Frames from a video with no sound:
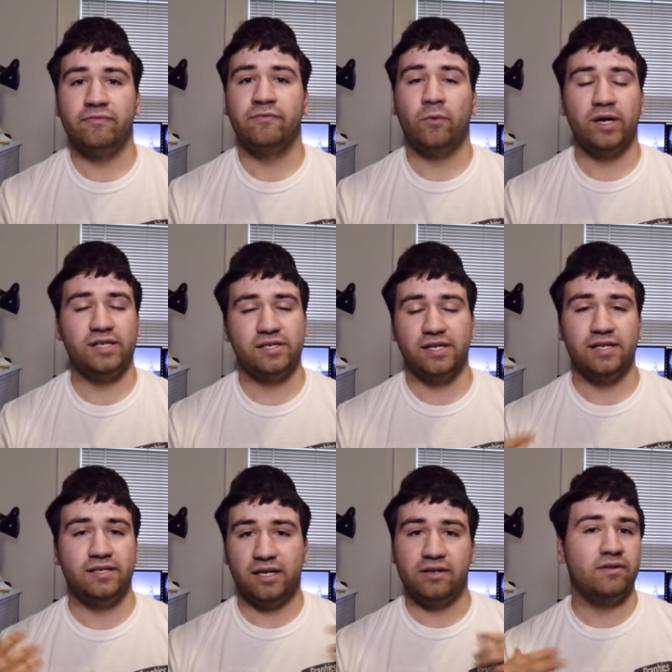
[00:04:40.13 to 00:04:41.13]

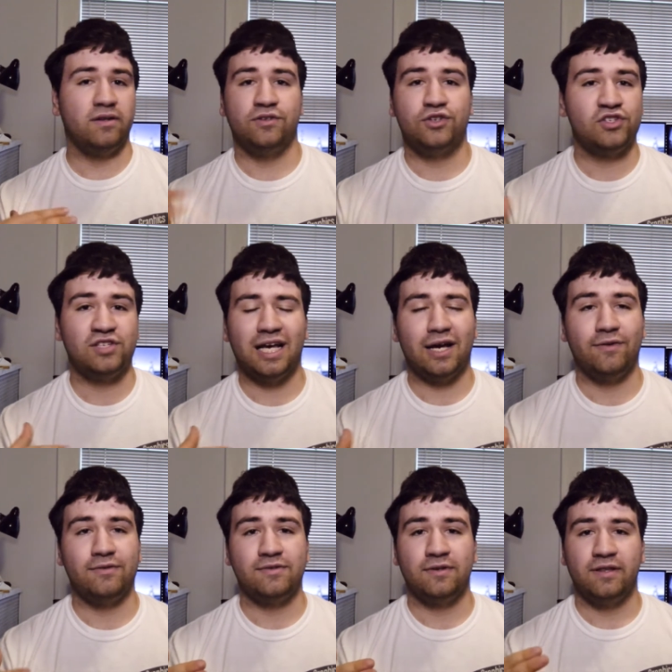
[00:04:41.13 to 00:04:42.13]
voices and just
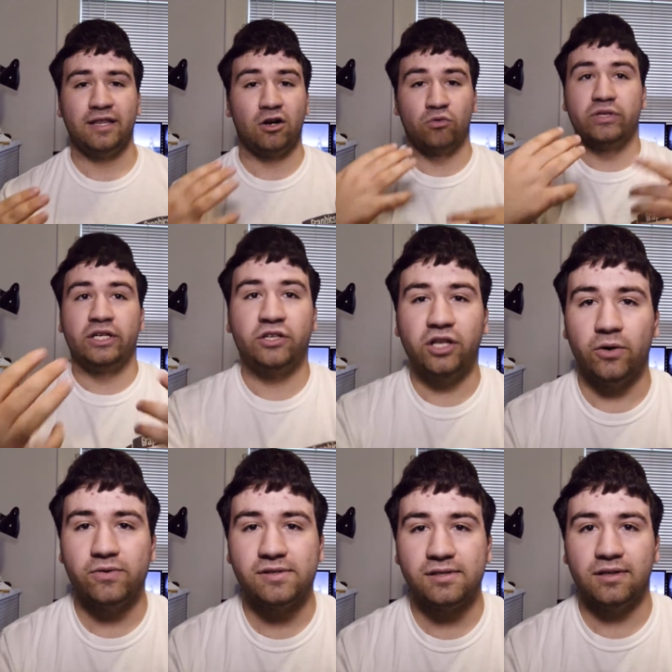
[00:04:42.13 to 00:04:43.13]
sounds that are really
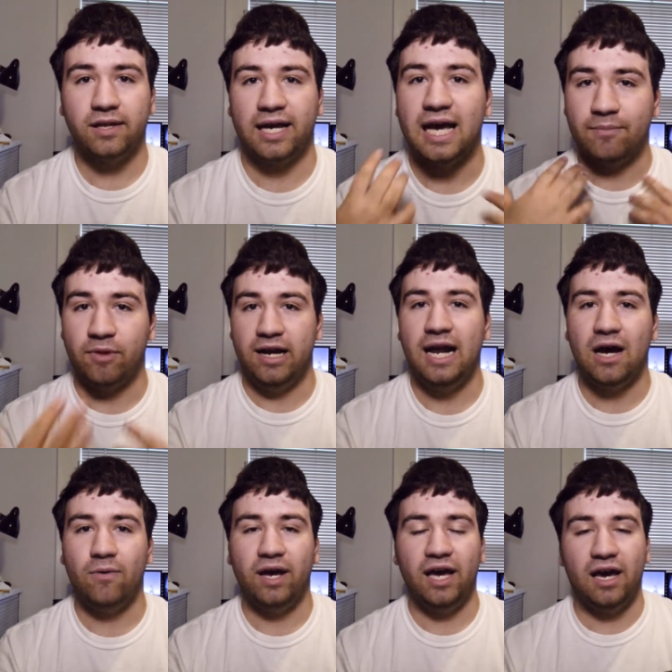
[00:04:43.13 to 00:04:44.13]
close, like I am right
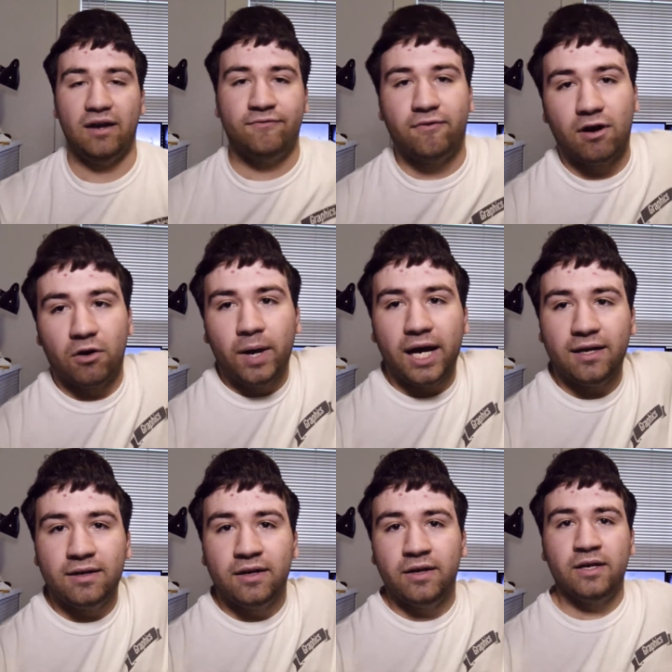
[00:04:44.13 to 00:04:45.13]
now, and far away,
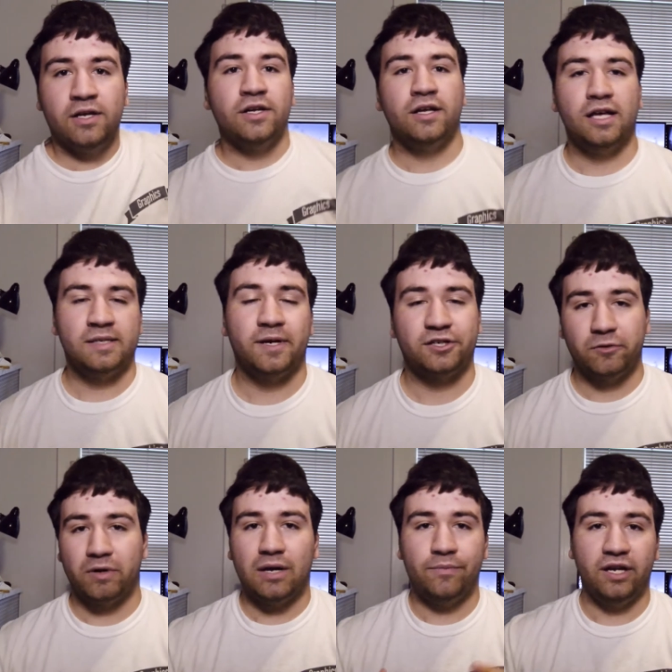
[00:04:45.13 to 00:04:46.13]
especially
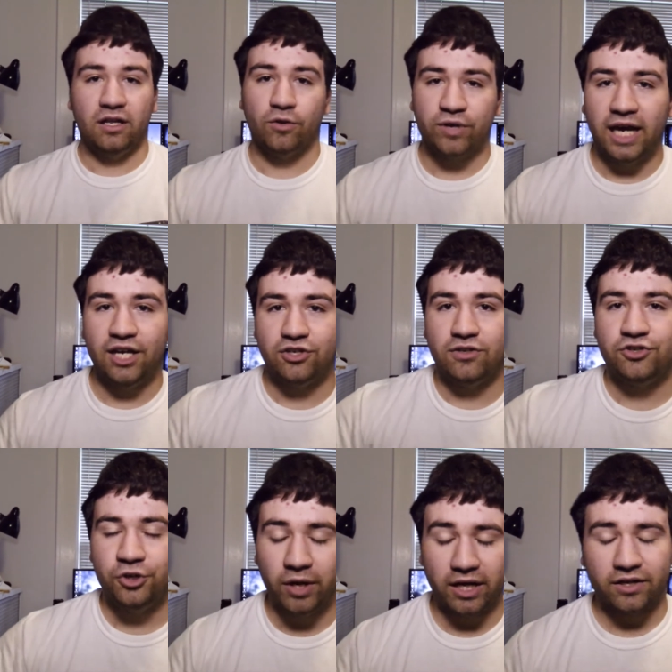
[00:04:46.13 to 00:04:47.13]
when I'm in a location
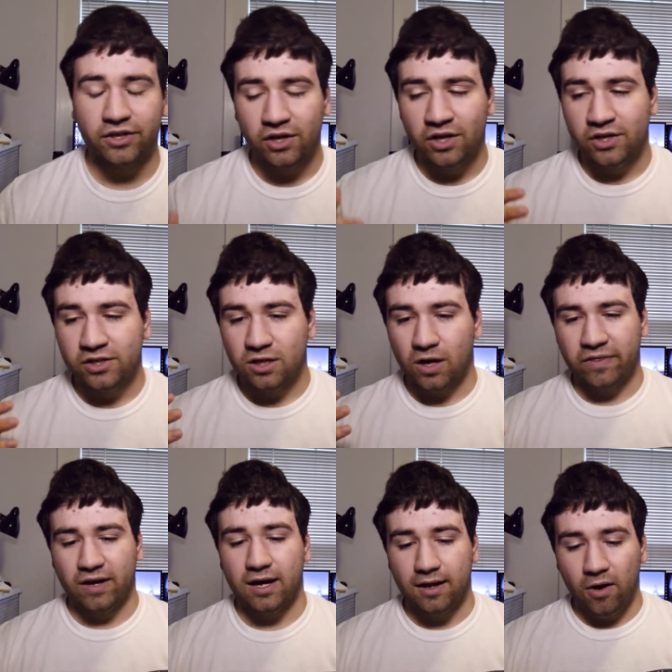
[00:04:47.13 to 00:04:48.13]
shooting. So I
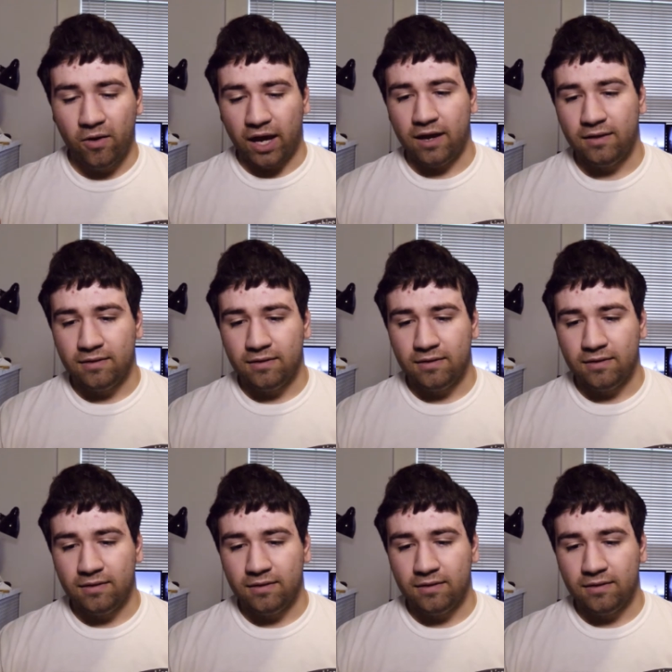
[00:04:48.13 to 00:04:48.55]
thought, okay,